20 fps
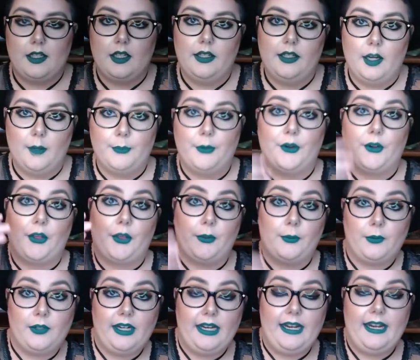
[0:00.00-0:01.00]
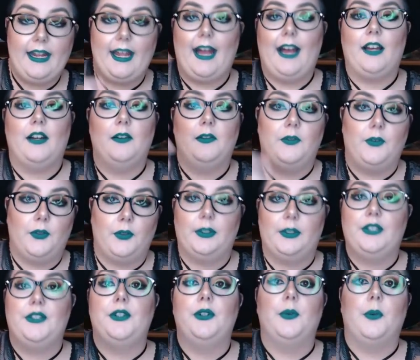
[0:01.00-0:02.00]
number 3 out of
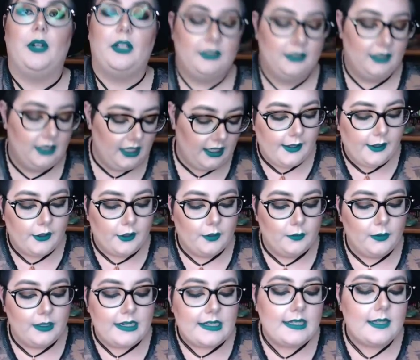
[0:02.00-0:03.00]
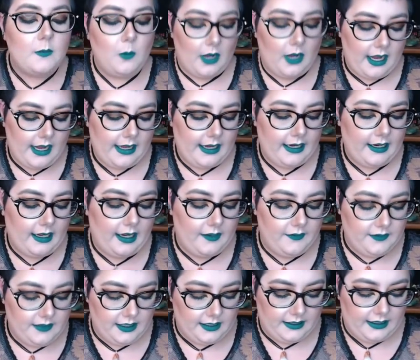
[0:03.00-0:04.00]
321. The reason why
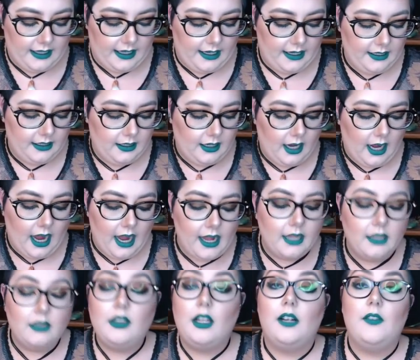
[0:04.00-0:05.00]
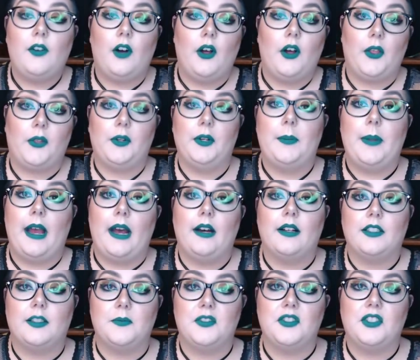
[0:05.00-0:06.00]
I've done that, I love all 3
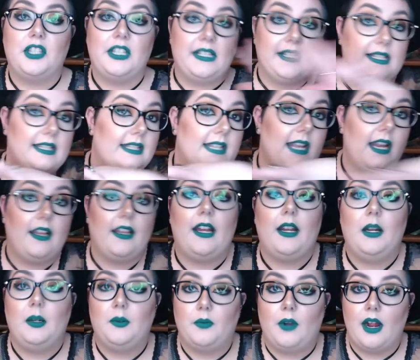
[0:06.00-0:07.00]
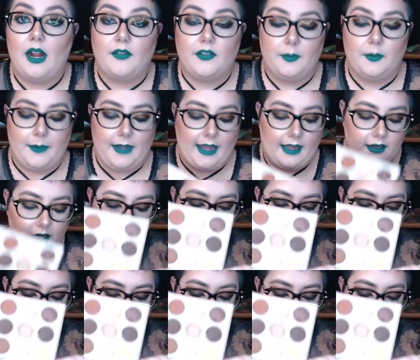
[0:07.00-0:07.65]
palettes. I'm just going to say that right off the bat.